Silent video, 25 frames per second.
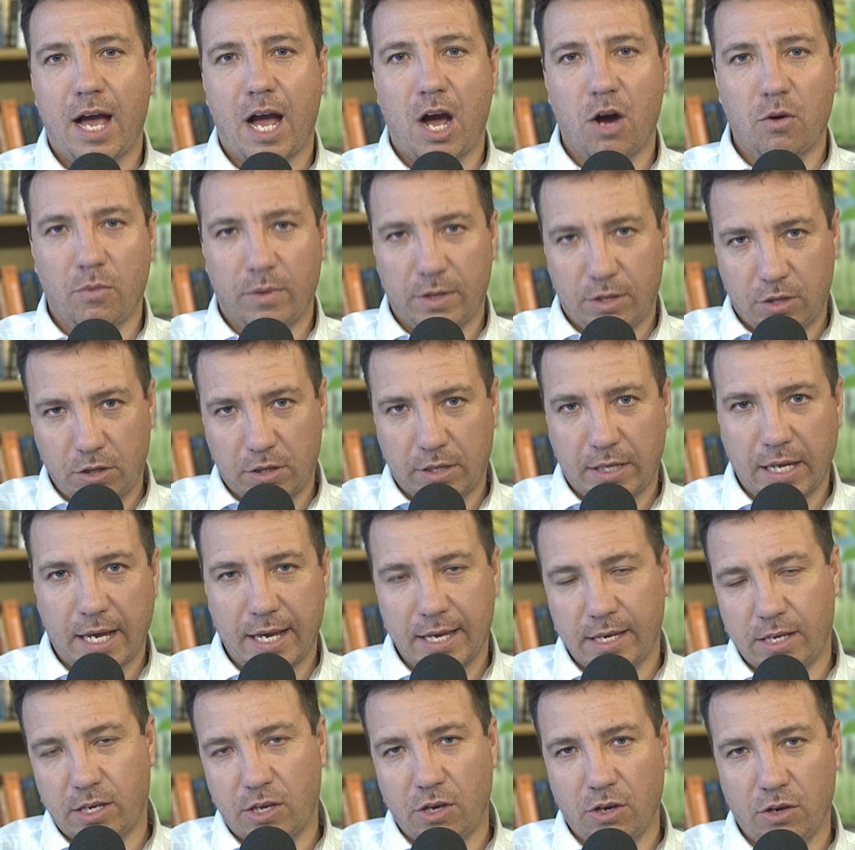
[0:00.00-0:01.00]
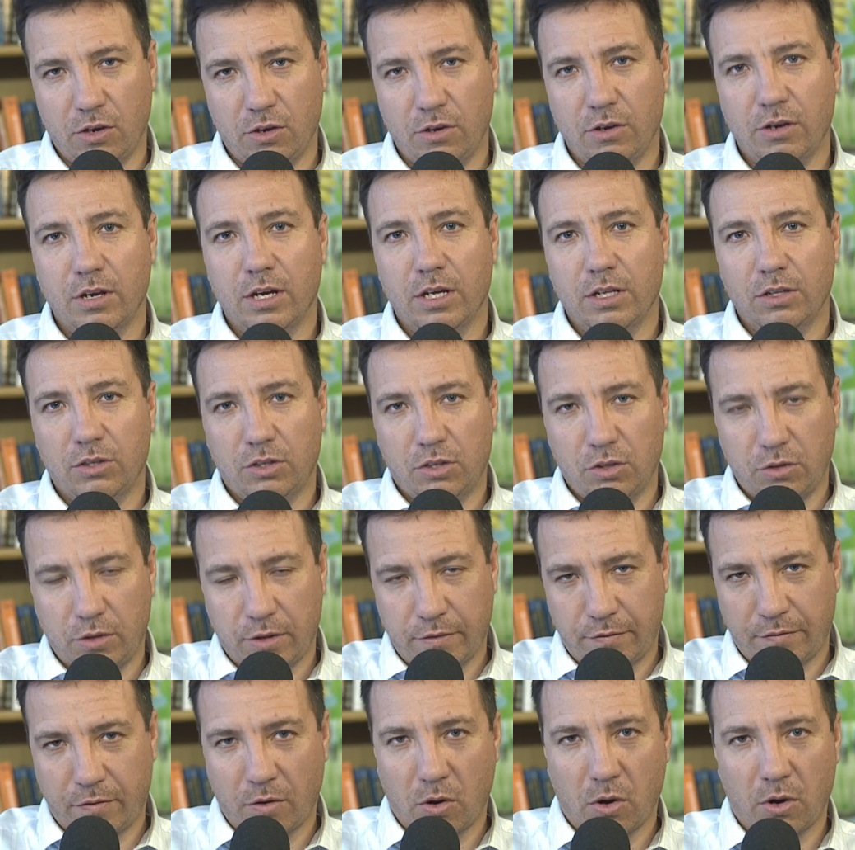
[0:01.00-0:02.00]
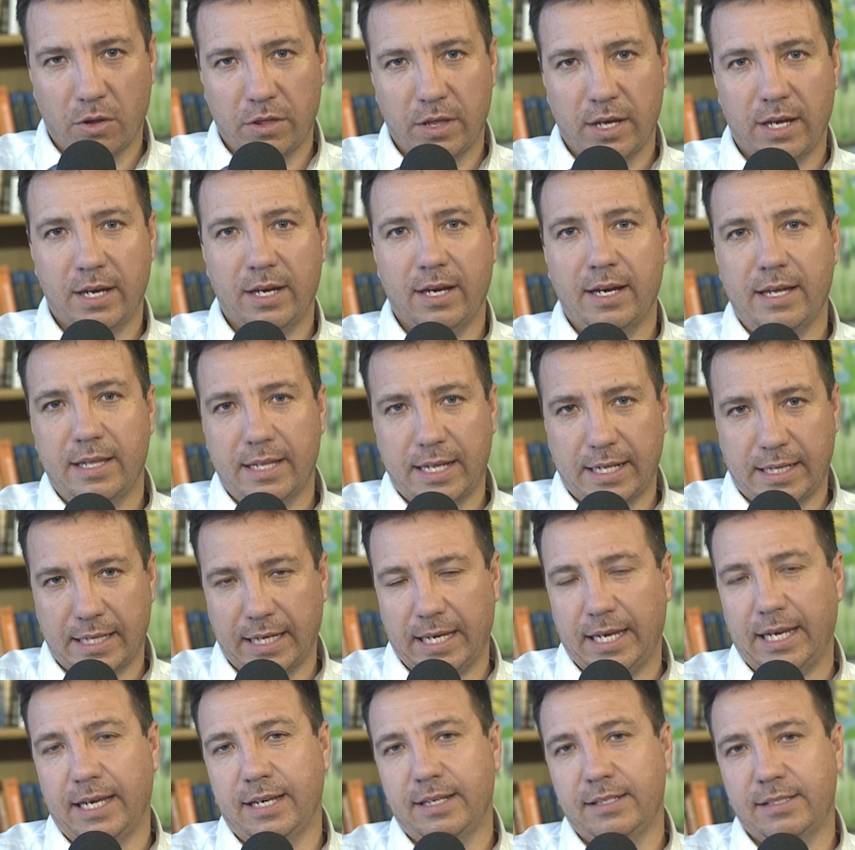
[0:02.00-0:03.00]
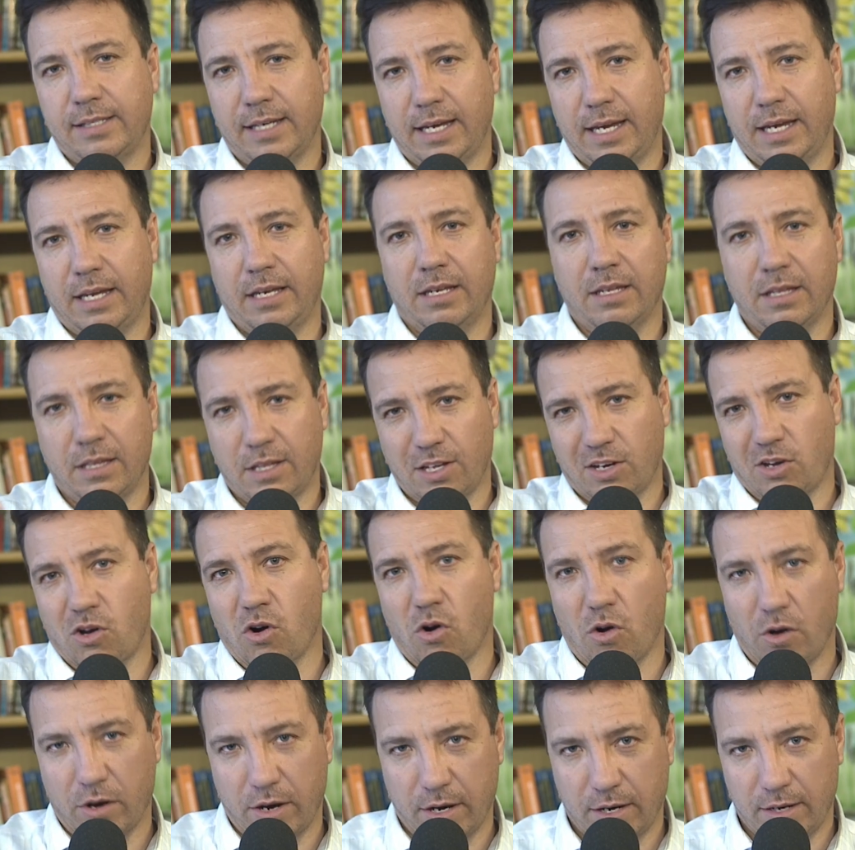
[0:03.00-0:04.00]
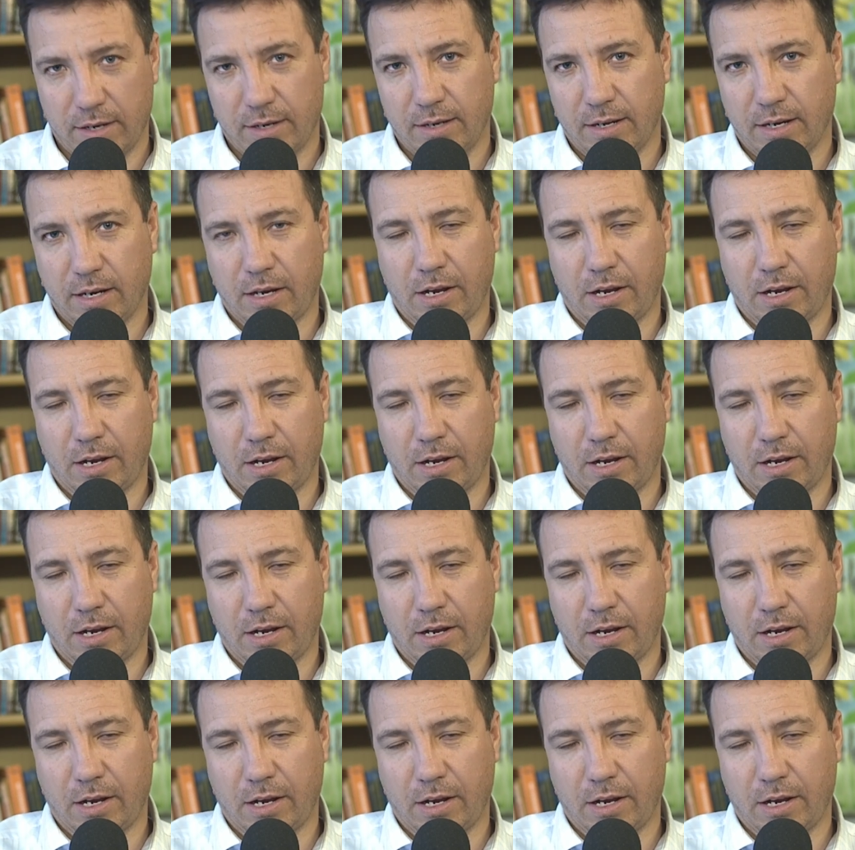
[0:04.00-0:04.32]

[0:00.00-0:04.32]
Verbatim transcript: I want to take you to the Father that is in the garden.